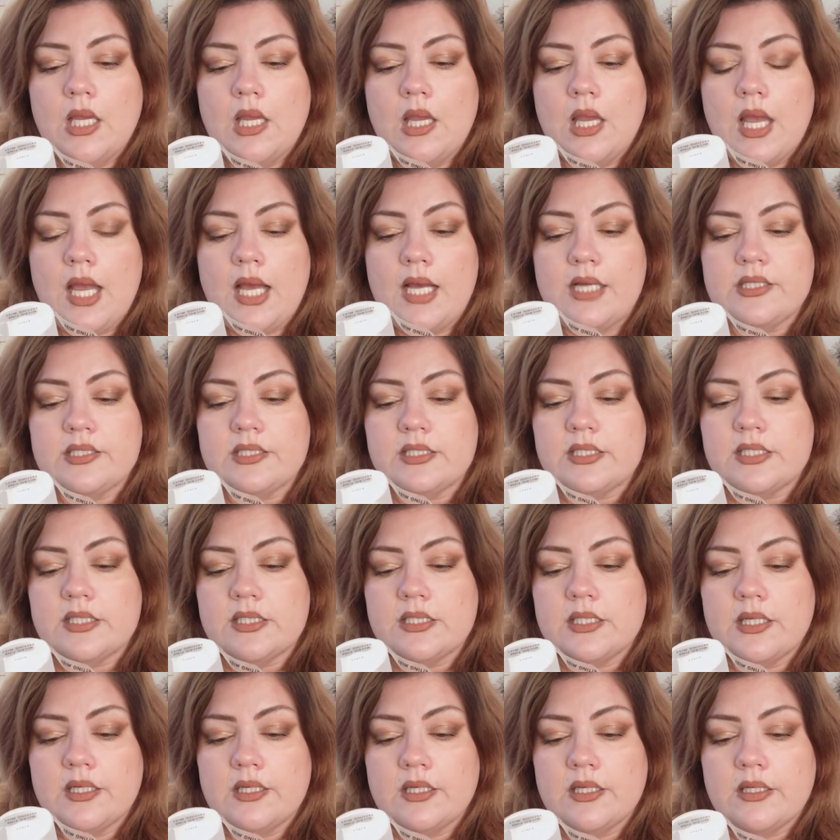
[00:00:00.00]

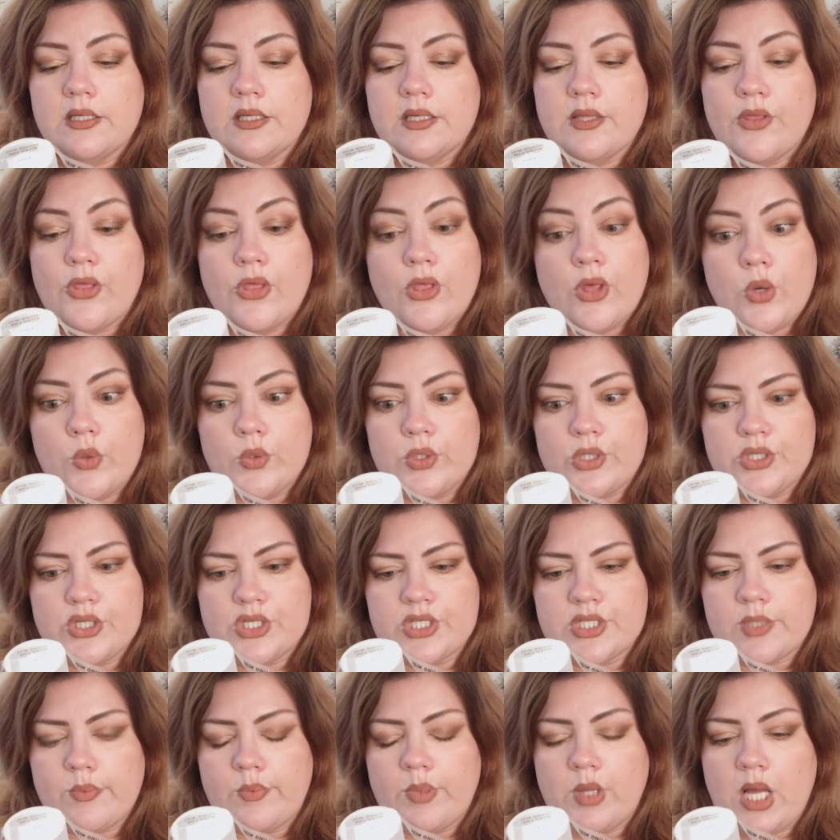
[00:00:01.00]
as though you
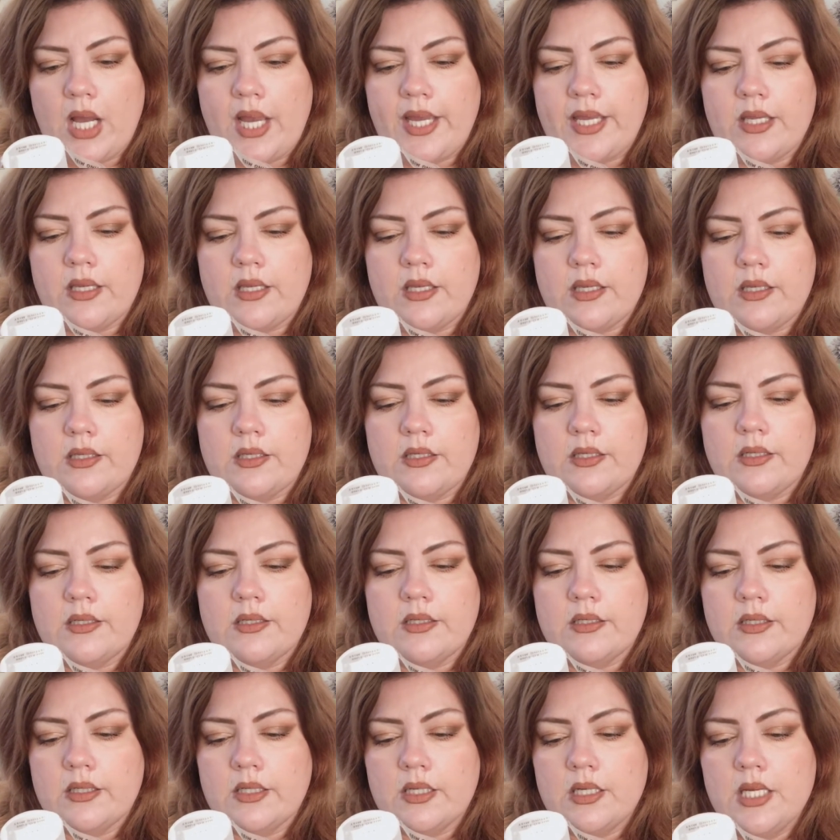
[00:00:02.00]
just apply it.
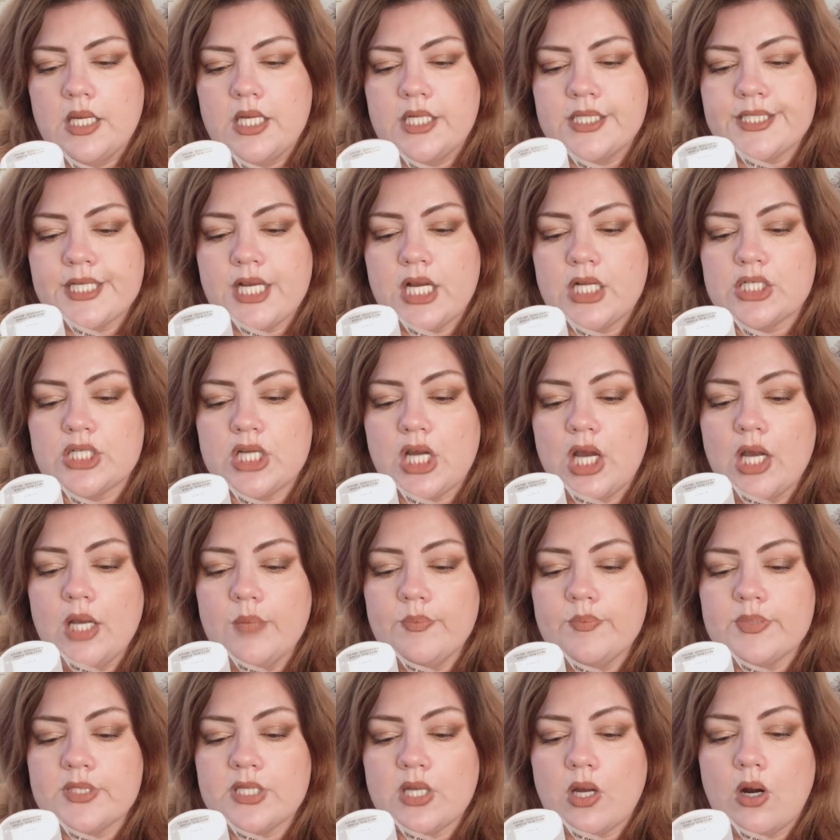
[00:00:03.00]

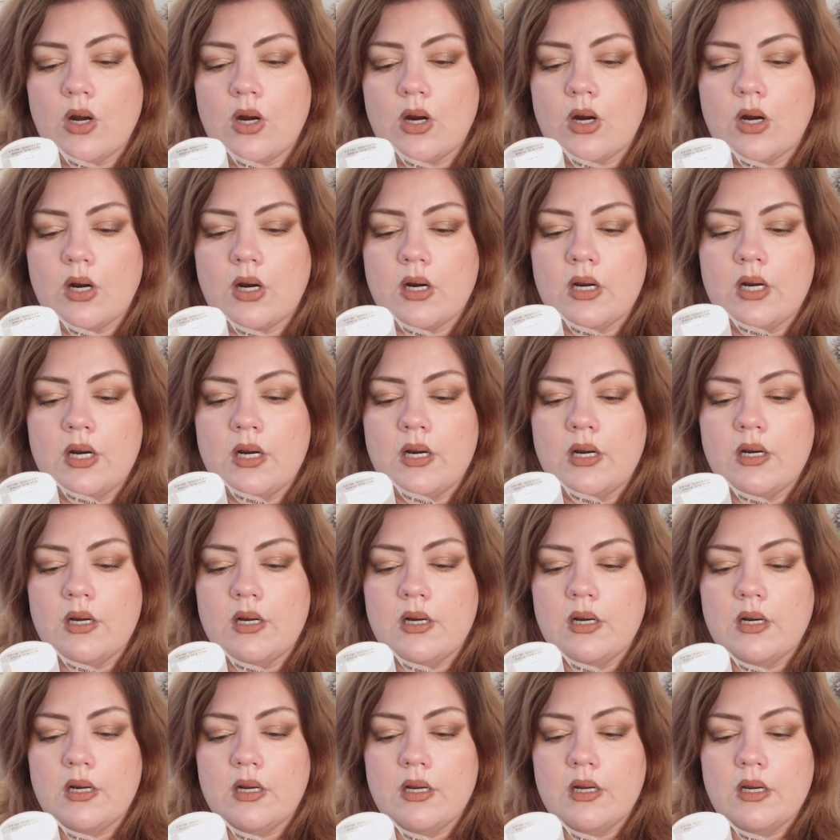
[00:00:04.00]
Touch-ups are
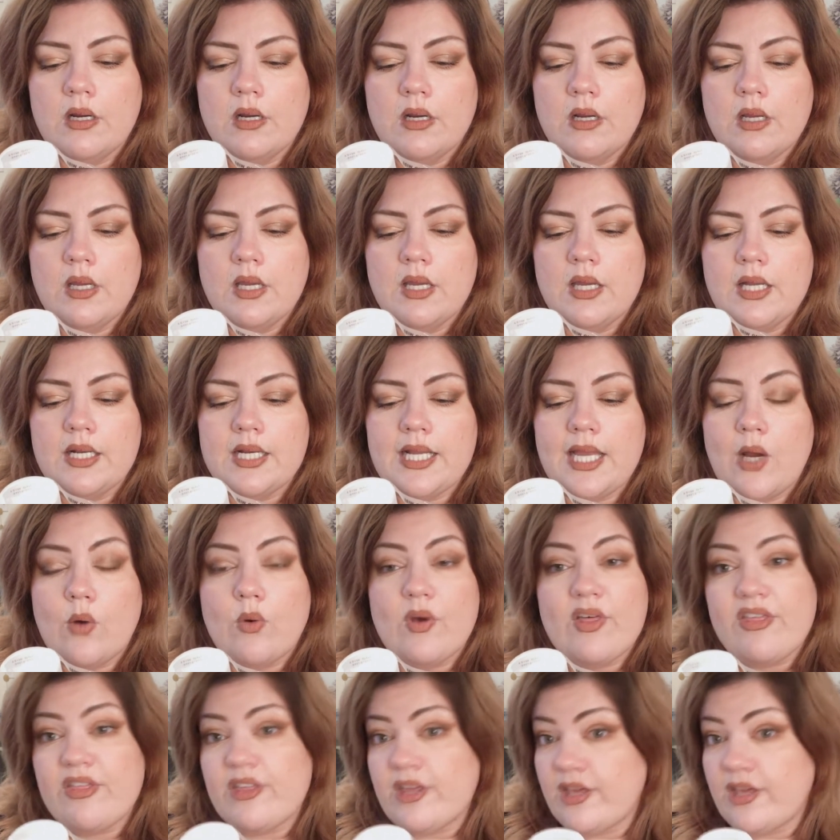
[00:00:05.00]
now a thing